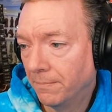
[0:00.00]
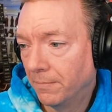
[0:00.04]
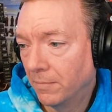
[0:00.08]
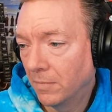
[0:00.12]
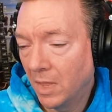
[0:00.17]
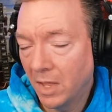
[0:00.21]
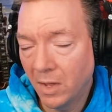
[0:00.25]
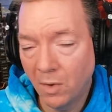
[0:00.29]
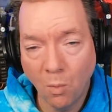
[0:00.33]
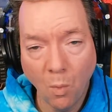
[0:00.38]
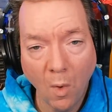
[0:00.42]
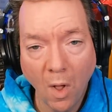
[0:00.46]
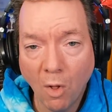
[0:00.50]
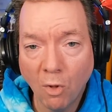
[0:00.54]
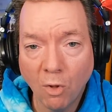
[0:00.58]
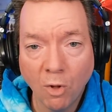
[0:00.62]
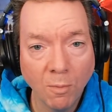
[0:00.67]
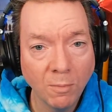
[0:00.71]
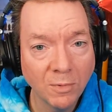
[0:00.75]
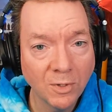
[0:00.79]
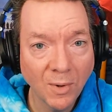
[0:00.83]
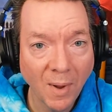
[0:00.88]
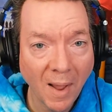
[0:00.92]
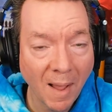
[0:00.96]
Like,
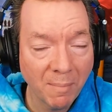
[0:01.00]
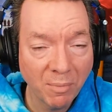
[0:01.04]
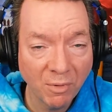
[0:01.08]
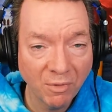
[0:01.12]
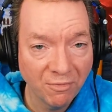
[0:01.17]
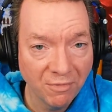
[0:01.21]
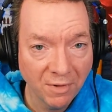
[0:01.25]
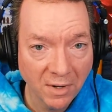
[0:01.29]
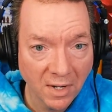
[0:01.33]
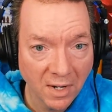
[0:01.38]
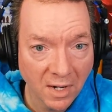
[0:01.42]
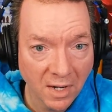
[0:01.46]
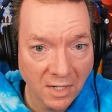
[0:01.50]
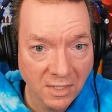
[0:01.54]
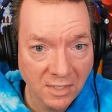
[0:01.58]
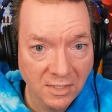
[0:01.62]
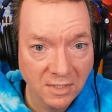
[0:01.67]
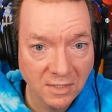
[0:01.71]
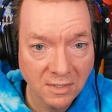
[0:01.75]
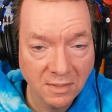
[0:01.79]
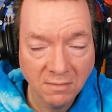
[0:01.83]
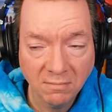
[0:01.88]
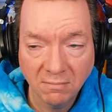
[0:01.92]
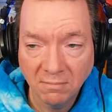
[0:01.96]
welcome to Apple
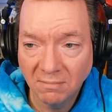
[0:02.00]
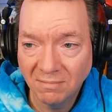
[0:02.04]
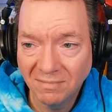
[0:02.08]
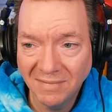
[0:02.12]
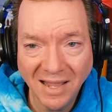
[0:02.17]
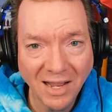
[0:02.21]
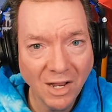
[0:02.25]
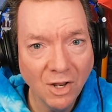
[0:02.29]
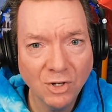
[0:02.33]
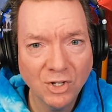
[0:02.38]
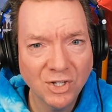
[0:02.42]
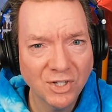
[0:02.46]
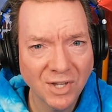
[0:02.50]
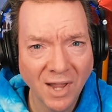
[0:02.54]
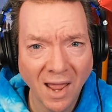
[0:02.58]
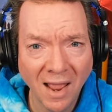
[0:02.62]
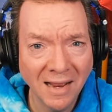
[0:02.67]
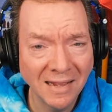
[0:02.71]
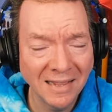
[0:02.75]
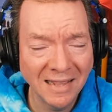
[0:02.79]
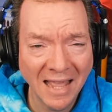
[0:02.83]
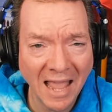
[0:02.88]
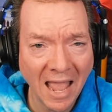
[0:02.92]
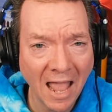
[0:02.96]
Fitness. They could
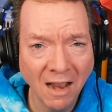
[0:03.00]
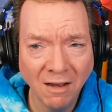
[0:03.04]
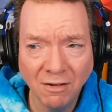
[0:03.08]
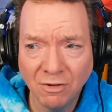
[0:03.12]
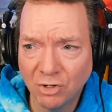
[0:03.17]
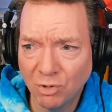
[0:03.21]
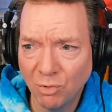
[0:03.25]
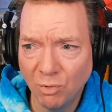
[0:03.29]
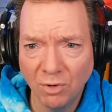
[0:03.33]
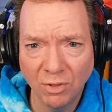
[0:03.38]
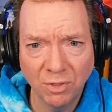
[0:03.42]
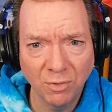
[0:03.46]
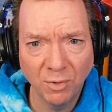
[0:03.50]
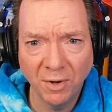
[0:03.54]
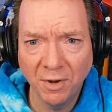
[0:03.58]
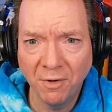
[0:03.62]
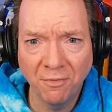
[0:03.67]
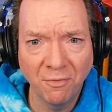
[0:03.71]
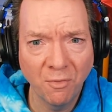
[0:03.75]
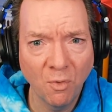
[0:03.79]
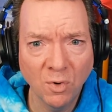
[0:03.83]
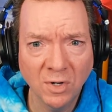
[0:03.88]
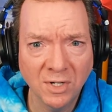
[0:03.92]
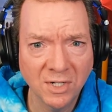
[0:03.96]
sign that, 2 or 3 or
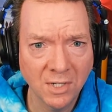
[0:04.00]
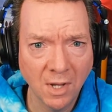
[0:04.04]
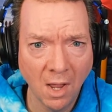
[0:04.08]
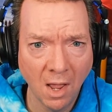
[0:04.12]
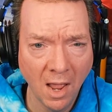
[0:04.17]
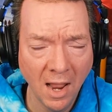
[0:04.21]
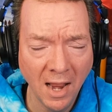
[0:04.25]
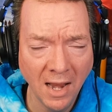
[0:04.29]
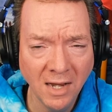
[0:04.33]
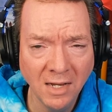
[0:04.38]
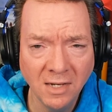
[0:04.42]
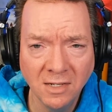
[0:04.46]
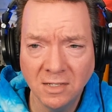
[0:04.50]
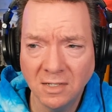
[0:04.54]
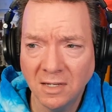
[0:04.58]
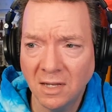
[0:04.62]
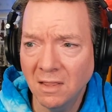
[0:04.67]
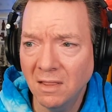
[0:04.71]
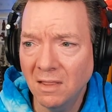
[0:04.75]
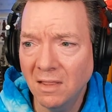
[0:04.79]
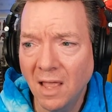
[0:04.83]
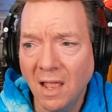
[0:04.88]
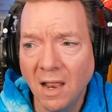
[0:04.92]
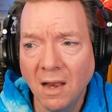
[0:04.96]
4 signs,
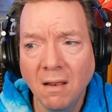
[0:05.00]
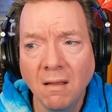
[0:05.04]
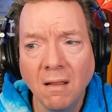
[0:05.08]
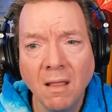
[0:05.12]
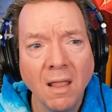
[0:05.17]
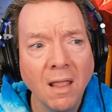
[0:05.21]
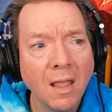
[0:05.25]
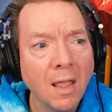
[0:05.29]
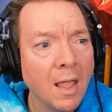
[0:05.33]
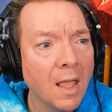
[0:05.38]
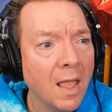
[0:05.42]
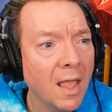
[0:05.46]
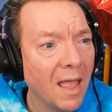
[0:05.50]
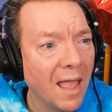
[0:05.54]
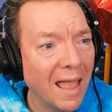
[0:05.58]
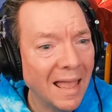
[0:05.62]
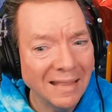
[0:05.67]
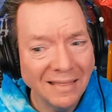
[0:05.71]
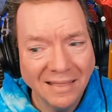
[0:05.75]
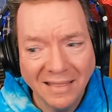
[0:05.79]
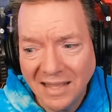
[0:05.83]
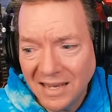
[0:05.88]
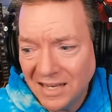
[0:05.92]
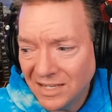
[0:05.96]
and then
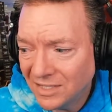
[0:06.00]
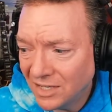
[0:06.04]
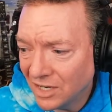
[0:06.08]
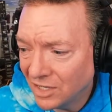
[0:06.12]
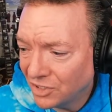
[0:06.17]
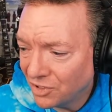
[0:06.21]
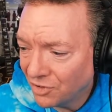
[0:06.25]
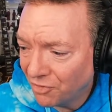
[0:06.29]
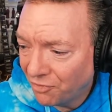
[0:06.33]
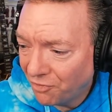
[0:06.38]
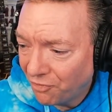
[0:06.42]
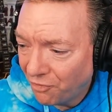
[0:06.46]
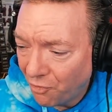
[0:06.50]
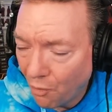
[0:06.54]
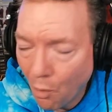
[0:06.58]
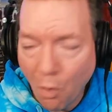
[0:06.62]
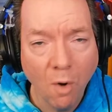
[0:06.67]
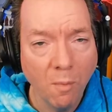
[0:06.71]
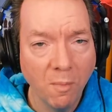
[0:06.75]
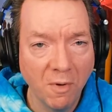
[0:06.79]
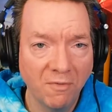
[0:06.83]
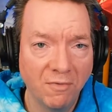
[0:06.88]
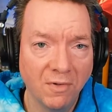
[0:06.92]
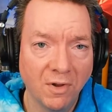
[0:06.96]
at least it's a
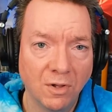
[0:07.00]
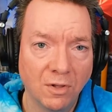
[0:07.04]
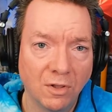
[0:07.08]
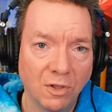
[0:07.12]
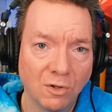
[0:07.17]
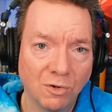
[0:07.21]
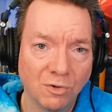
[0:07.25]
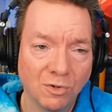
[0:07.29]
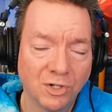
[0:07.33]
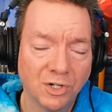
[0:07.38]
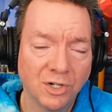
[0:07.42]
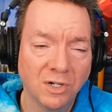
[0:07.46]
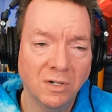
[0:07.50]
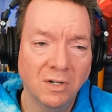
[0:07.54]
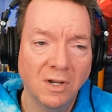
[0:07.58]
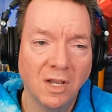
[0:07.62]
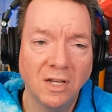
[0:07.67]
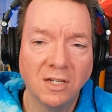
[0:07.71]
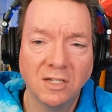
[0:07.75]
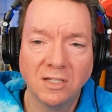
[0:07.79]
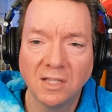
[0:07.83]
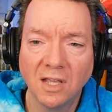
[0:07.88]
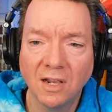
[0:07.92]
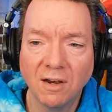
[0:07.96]
form of inclusion
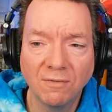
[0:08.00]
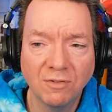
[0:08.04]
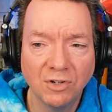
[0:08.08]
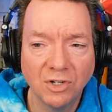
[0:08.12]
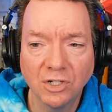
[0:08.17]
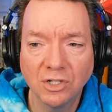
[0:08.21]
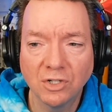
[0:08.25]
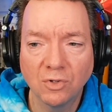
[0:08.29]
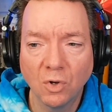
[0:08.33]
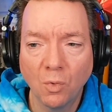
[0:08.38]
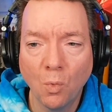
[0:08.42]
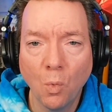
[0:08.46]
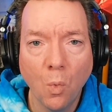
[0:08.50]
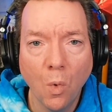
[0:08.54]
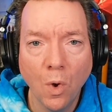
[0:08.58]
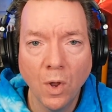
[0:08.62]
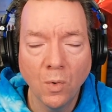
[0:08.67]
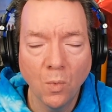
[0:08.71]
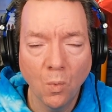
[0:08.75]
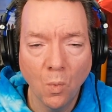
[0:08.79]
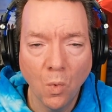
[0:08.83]
instead of just one